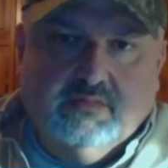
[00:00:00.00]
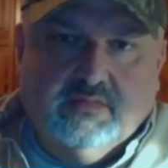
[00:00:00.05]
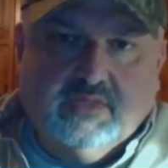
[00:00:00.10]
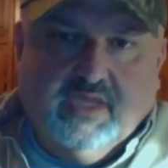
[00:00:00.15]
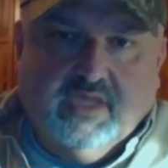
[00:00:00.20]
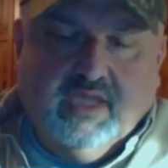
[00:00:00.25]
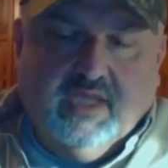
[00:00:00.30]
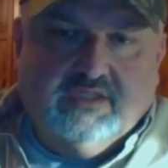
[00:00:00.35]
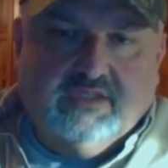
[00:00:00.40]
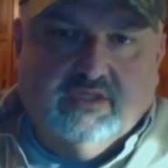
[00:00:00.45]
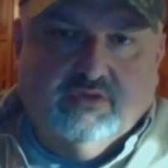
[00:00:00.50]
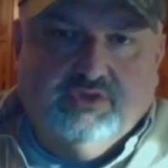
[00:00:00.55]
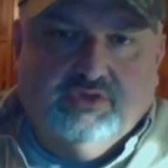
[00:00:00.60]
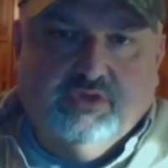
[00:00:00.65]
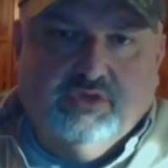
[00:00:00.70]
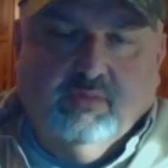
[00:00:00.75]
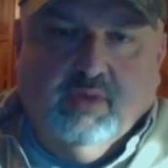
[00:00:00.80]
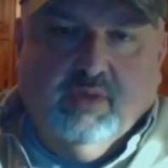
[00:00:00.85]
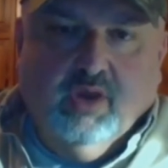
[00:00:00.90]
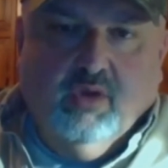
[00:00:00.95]
Kids go
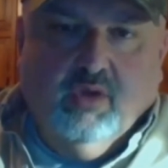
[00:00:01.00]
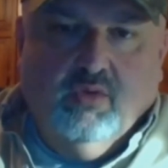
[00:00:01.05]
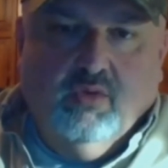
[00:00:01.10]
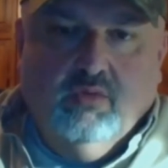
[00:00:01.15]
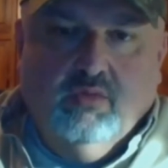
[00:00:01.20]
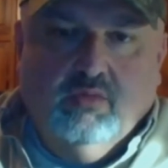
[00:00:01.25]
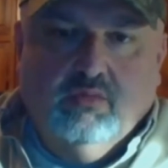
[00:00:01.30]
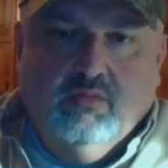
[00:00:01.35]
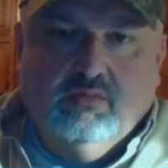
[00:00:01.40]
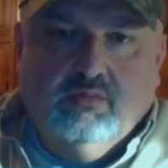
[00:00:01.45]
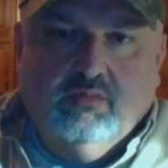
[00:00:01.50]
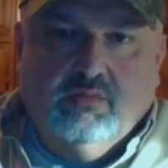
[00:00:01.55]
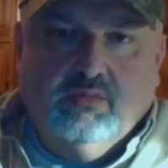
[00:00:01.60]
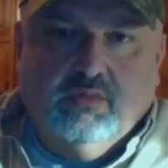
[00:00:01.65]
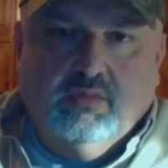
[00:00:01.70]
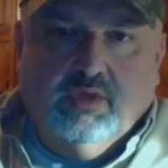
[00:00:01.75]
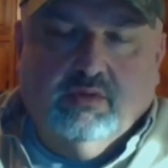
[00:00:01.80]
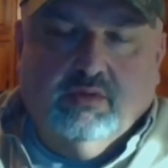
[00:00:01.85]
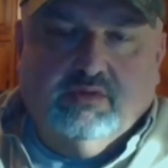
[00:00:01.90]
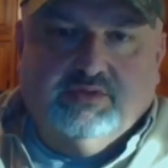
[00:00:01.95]
shoot a bow.
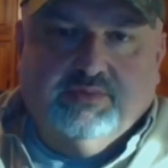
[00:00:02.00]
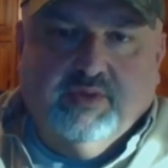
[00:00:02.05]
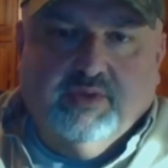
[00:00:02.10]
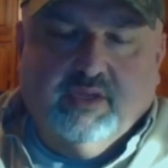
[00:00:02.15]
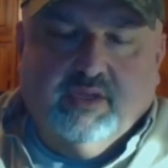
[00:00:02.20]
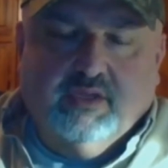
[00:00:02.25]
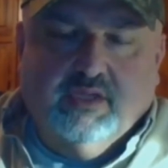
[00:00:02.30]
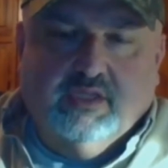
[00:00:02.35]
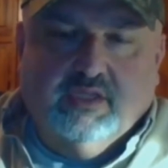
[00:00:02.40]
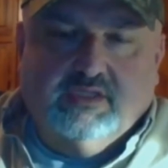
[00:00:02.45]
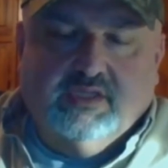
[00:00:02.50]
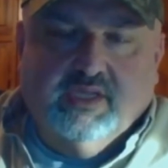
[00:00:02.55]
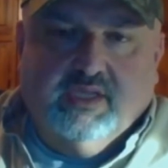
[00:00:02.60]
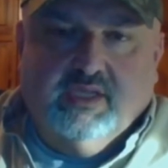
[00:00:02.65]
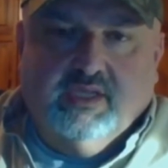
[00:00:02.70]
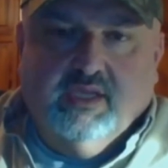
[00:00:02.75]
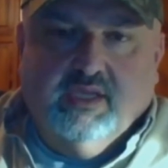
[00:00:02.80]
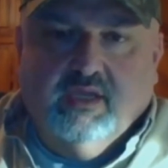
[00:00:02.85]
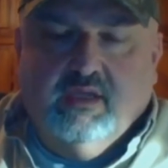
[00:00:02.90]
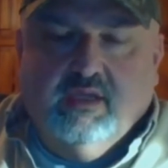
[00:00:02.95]
It's regular. It's
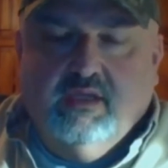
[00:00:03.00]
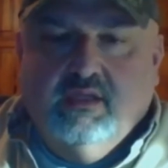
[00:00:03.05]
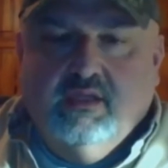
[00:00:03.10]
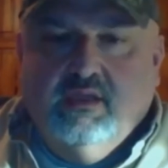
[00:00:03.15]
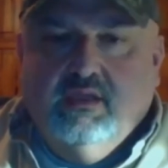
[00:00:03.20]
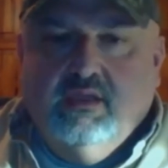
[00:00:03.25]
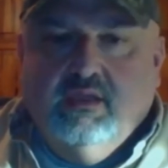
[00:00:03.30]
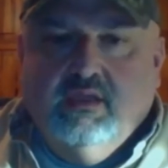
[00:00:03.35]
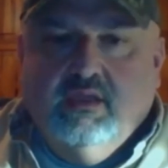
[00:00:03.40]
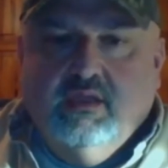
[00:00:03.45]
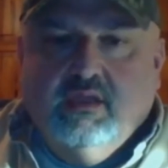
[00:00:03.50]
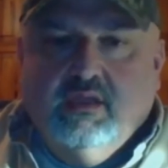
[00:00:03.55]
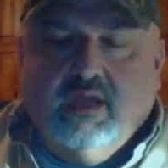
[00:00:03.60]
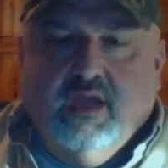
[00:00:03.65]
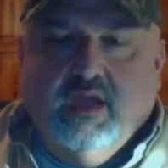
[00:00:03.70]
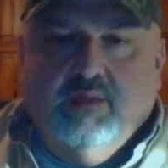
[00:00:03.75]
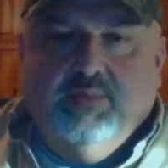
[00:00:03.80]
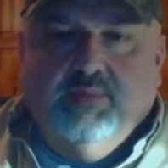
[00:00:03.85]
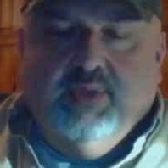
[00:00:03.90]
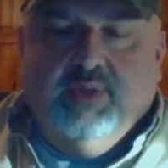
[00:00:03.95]
a
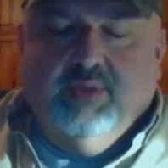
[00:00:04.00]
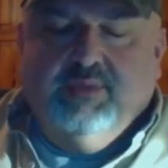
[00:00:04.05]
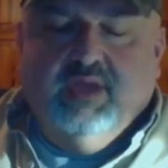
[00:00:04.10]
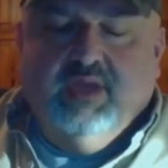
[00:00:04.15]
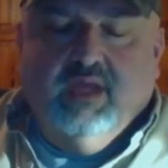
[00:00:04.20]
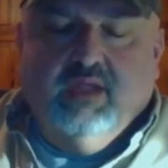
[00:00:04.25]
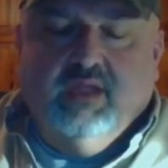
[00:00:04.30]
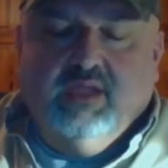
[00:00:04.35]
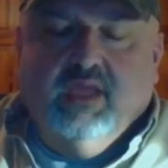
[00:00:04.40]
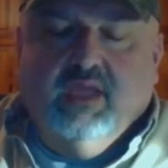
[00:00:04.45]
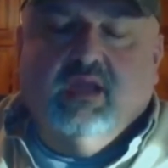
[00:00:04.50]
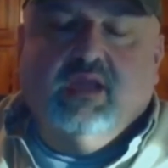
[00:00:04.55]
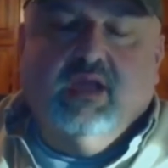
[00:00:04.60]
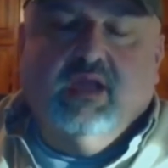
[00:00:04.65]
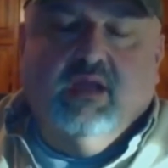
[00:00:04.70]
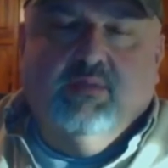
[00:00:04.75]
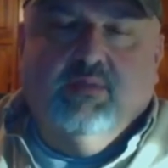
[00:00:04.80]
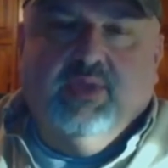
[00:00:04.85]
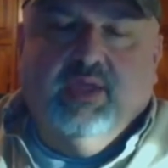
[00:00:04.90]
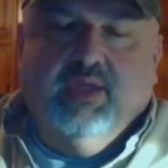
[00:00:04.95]
compound.
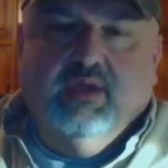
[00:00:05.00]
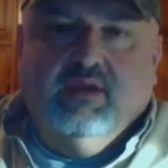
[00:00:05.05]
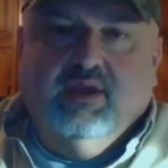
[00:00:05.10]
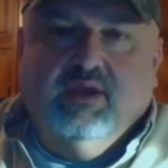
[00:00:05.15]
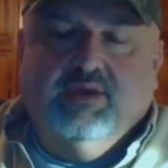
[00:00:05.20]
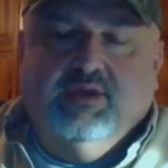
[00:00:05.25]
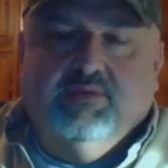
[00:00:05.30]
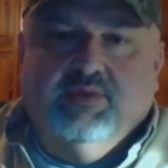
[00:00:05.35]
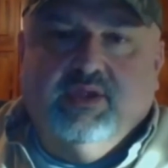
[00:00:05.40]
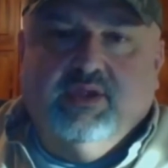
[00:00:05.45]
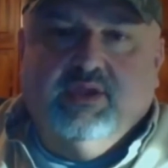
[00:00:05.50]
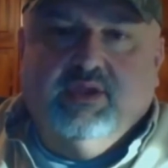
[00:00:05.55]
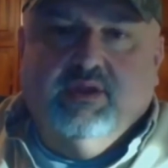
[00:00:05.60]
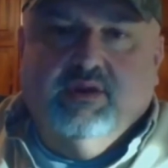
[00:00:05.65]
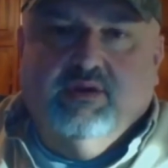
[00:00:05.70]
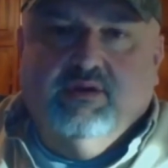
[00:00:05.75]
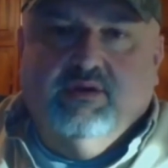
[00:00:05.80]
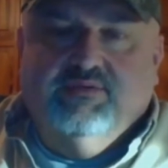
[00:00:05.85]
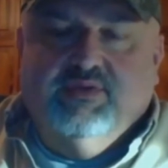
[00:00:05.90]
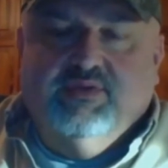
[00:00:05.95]
Compound and a
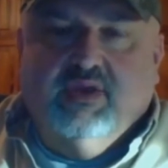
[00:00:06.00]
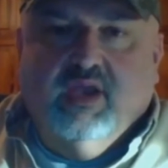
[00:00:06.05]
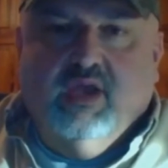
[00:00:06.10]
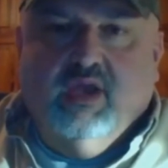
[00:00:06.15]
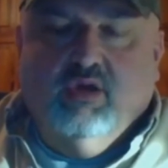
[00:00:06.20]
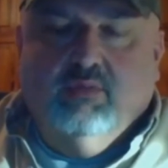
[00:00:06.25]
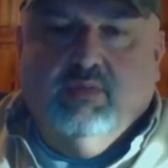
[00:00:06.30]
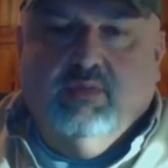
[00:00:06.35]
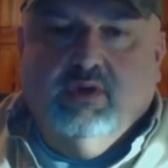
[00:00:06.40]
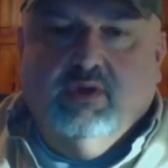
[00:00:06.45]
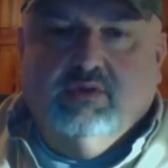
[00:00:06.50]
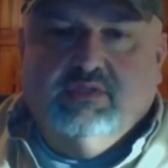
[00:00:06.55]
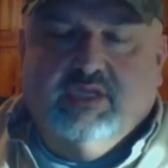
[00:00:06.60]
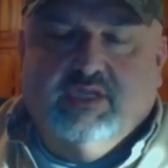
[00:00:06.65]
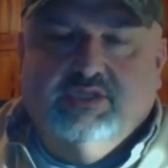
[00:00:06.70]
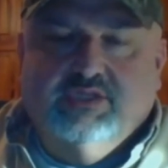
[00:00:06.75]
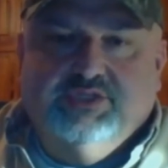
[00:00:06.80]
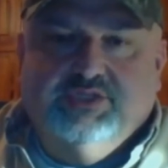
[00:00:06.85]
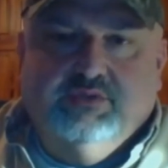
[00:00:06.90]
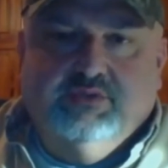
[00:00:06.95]
recurve and the long bows. They
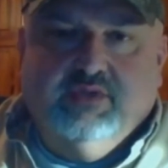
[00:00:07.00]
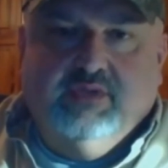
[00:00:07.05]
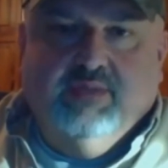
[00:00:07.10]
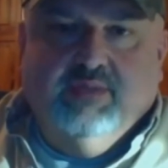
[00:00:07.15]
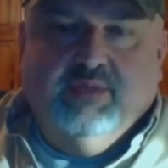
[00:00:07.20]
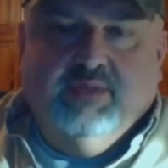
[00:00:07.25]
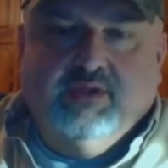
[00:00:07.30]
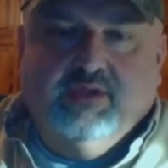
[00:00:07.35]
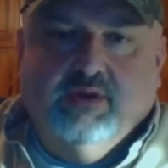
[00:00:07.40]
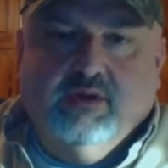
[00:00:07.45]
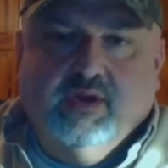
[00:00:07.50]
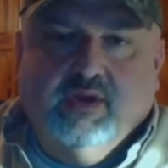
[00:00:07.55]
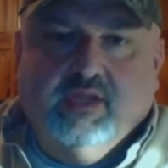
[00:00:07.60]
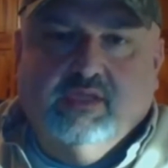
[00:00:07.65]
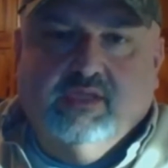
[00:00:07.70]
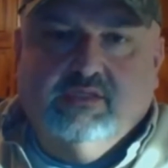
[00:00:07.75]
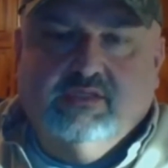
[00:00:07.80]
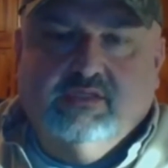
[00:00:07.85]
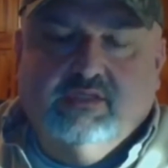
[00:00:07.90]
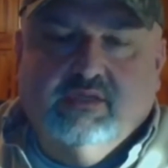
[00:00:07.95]
can shoot them at
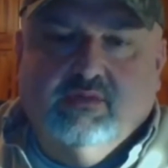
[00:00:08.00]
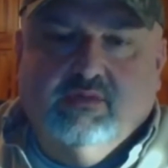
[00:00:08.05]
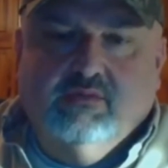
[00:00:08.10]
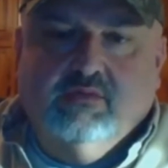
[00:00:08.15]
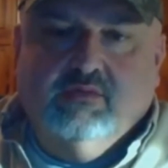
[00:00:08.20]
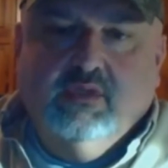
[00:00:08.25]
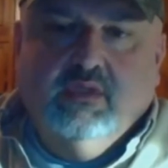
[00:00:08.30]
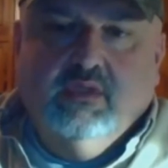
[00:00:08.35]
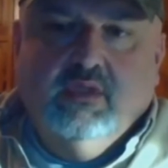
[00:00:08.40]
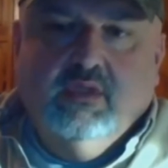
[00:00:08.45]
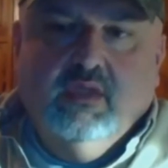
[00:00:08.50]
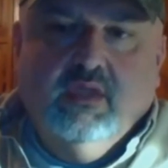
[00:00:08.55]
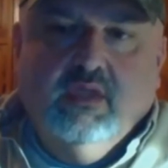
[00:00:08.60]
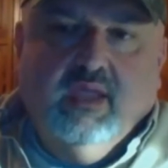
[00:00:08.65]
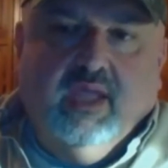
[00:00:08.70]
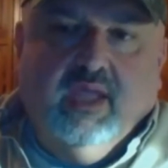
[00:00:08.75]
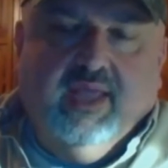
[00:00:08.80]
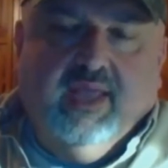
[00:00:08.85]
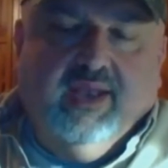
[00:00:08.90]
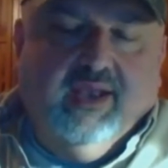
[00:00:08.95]
targets. So,
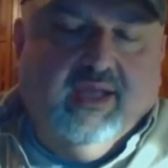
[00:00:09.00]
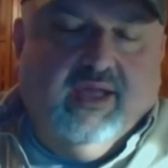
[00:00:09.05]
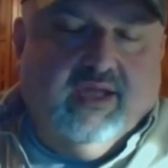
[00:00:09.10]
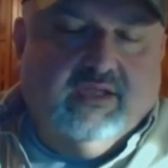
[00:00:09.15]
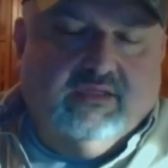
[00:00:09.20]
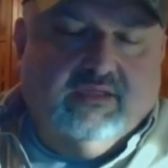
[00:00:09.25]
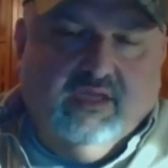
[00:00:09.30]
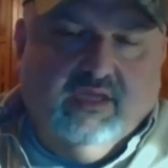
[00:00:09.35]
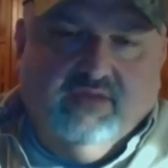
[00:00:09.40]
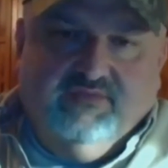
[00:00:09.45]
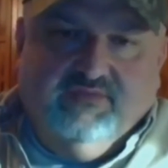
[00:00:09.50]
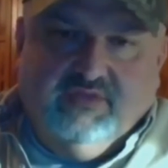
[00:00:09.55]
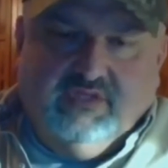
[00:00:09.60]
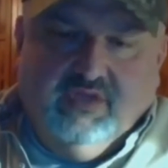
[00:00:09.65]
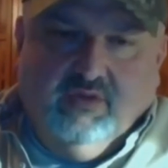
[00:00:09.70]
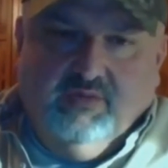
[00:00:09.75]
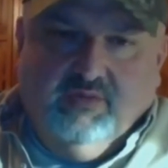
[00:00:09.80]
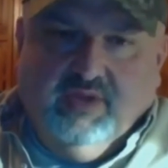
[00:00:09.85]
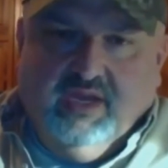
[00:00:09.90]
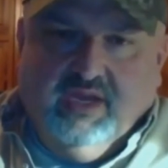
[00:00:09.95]
and a lot of stuff is
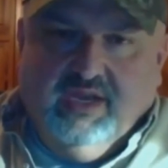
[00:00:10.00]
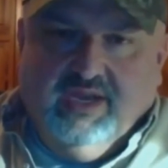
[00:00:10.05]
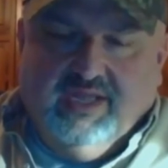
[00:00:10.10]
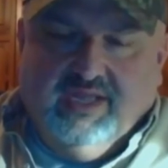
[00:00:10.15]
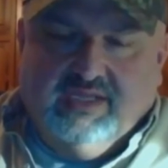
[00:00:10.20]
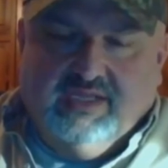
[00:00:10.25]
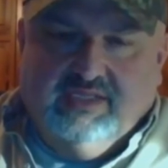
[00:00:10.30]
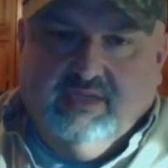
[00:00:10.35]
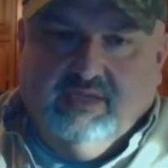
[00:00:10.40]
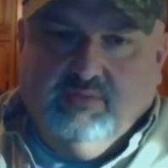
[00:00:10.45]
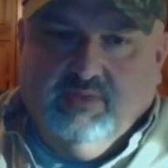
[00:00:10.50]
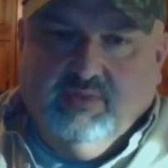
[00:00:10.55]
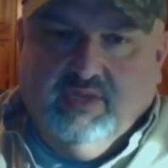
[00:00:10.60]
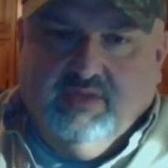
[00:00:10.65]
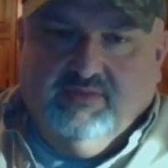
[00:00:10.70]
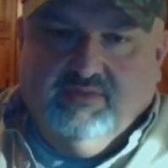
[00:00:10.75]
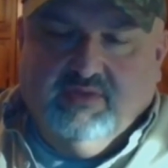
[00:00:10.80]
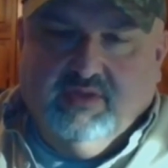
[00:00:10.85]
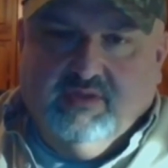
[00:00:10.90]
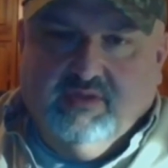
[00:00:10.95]
donated. Like I said, we have